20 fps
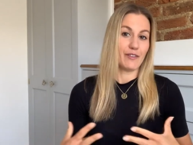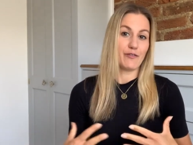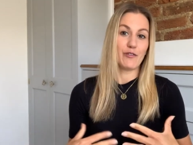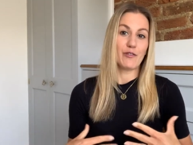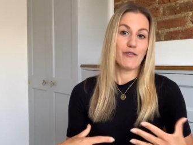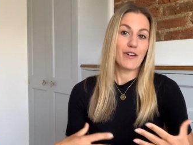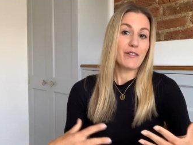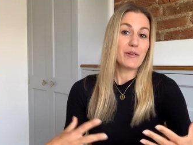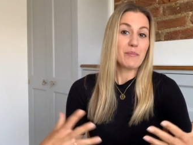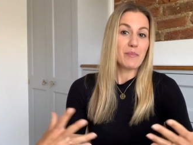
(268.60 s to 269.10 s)

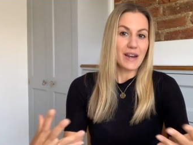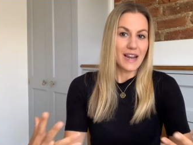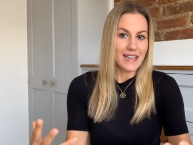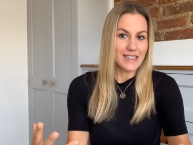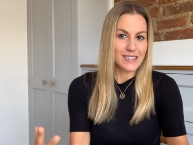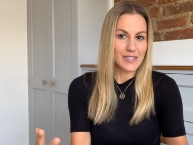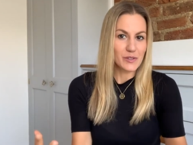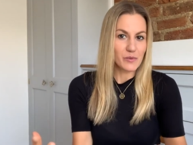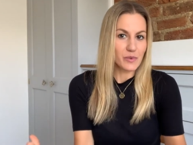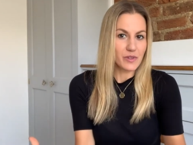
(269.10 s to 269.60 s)
very
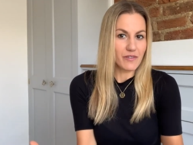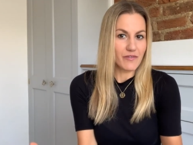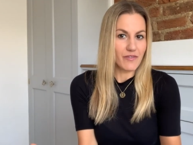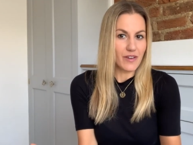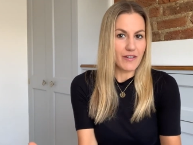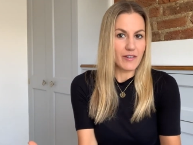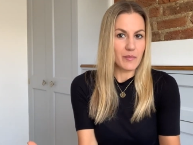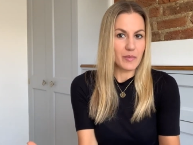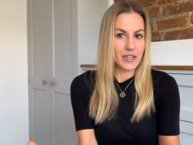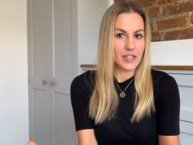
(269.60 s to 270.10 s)
blessed with a
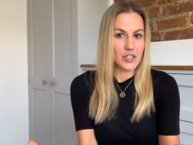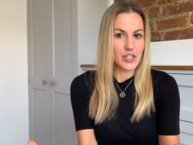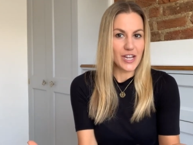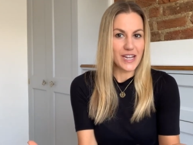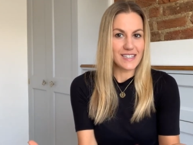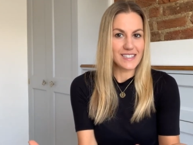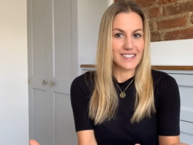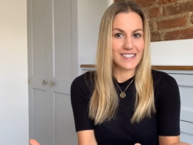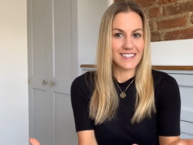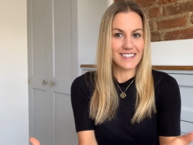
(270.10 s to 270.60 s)
very big
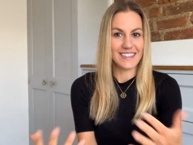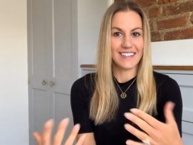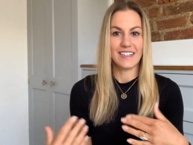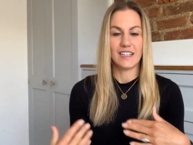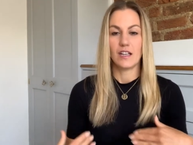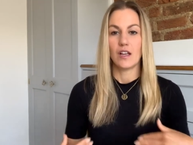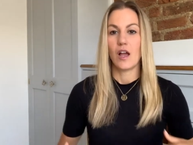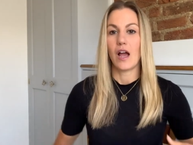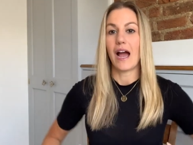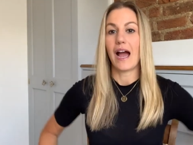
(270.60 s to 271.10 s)
chest
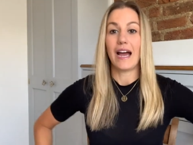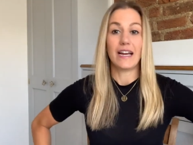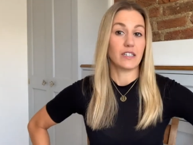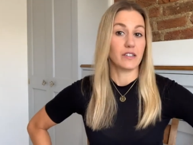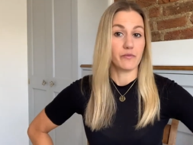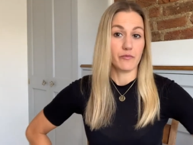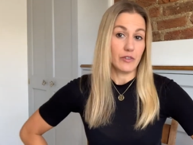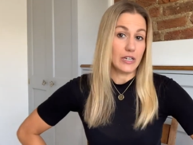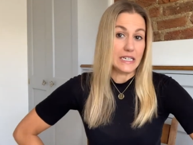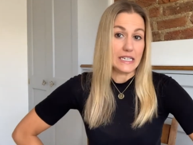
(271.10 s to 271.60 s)

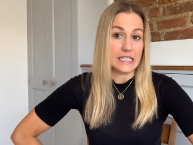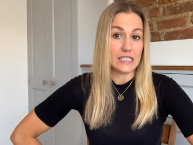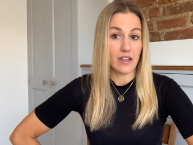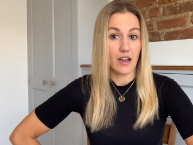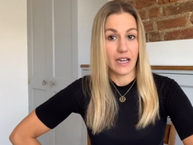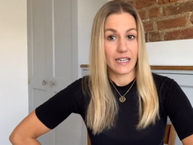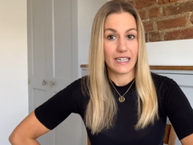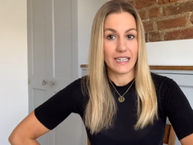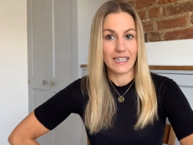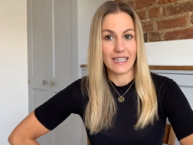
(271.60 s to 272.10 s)
and really
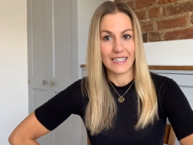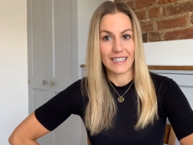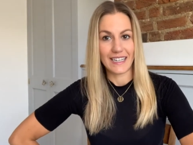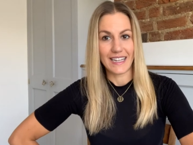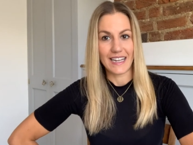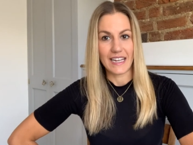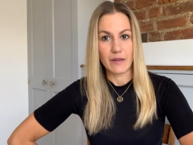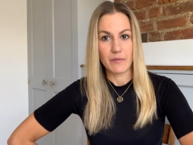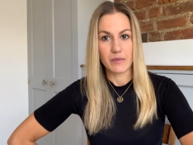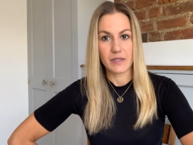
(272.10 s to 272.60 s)
tiny little
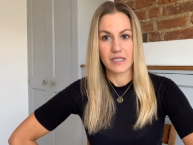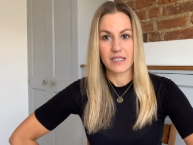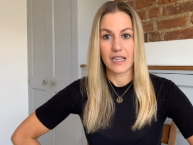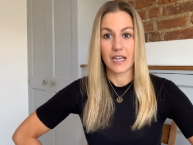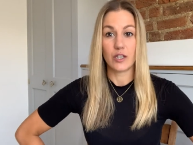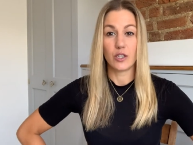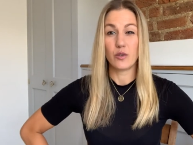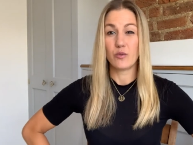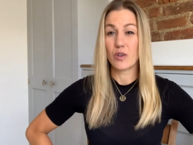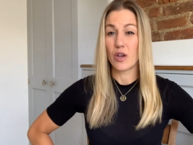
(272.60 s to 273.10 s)
hips,
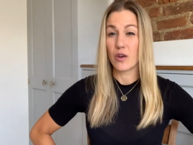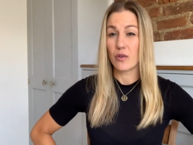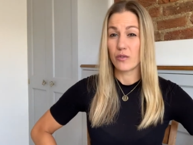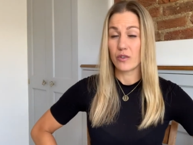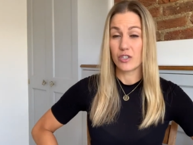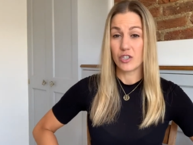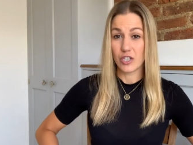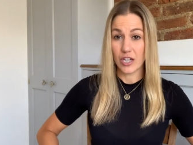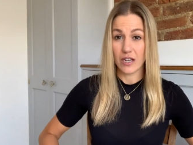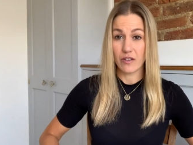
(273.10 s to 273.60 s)
and you know that
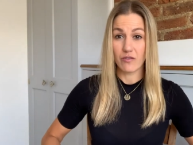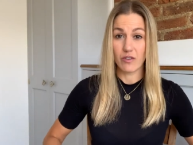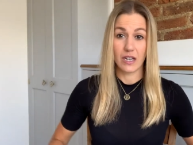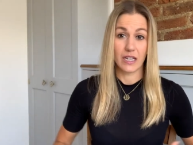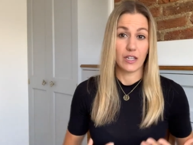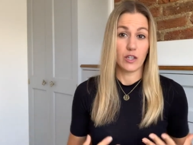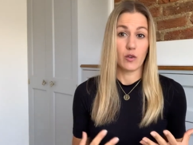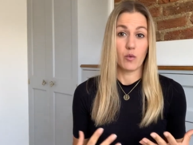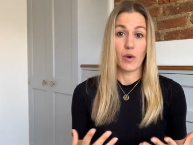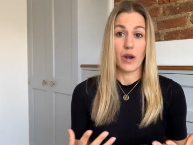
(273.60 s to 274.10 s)
generally
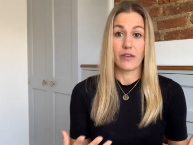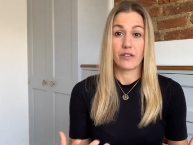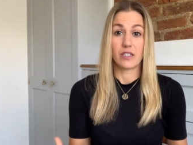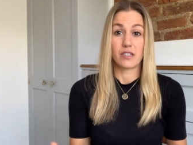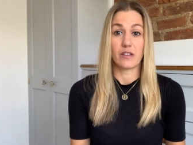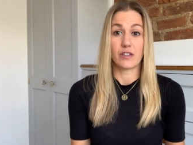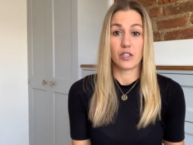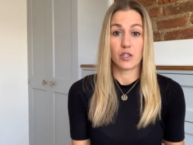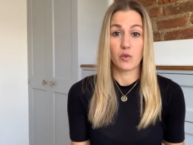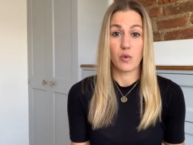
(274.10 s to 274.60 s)
you wear a
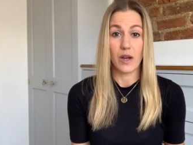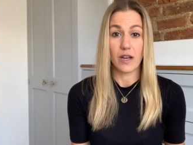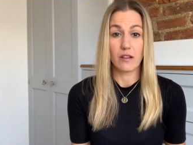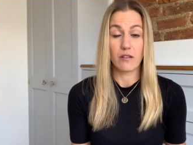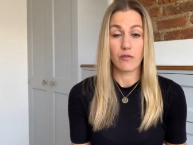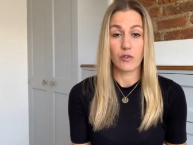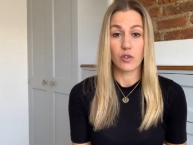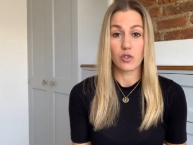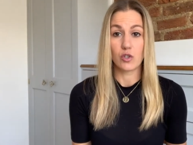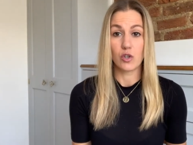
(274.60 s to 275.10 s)
size
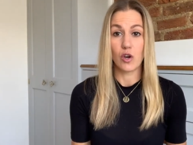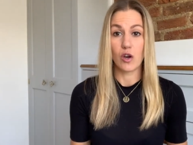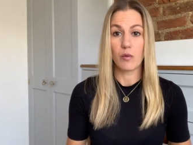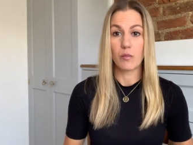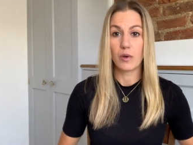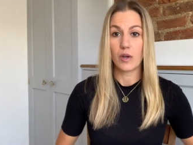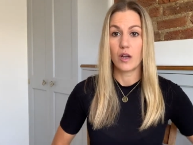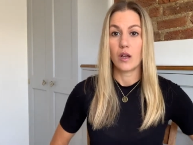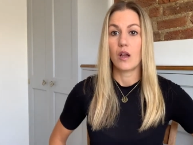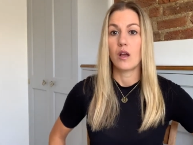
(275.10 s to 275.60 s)
12 on top,
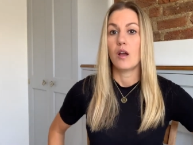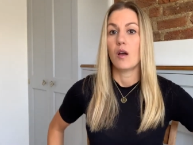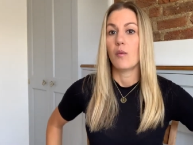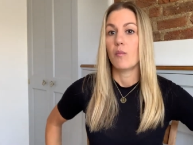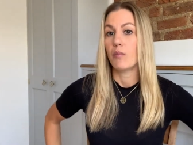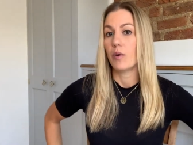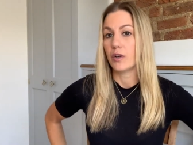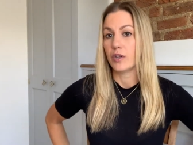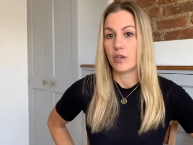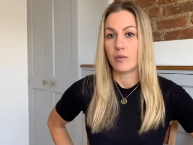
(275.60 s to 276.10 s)

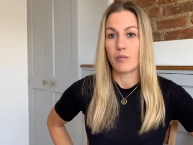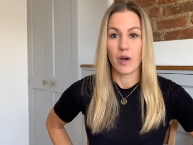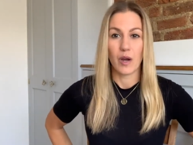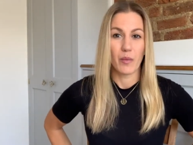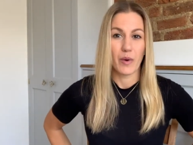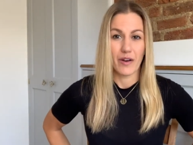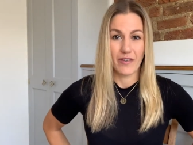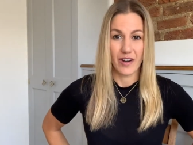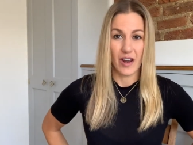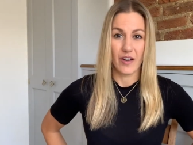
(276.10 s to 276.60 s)
but you might
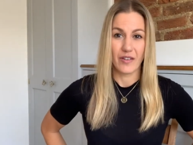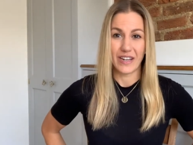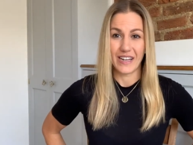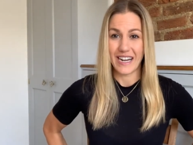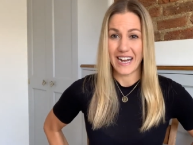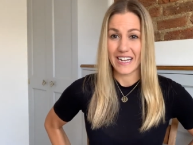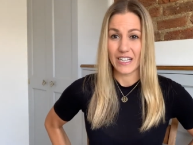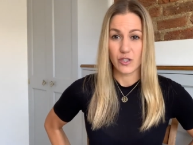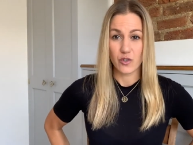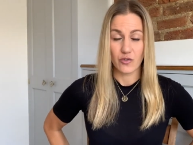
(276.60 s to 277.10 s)
wear only an
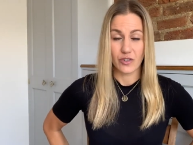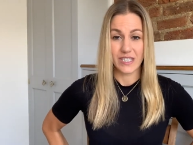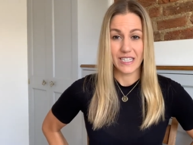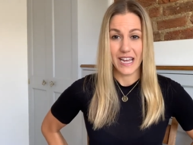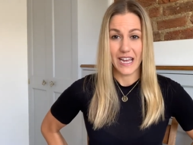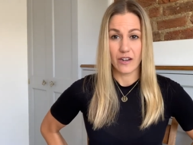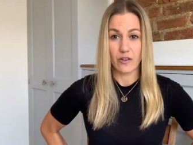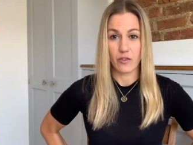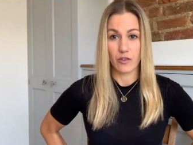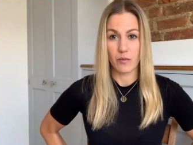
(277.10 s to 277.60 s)
8 or a
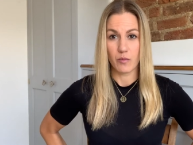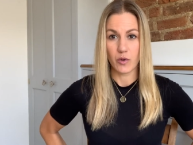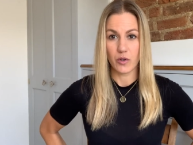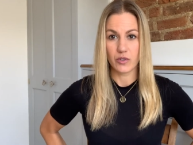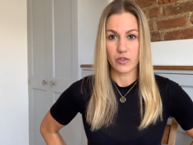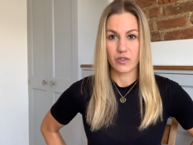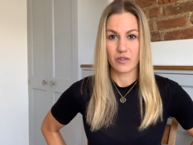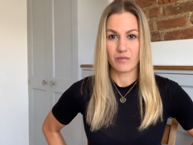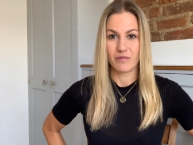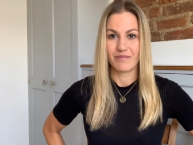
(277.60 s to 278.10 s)
10 on the
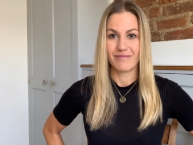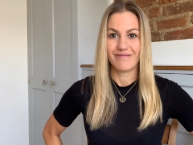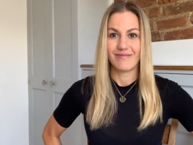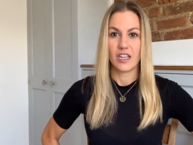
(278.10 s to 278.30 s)
bottom,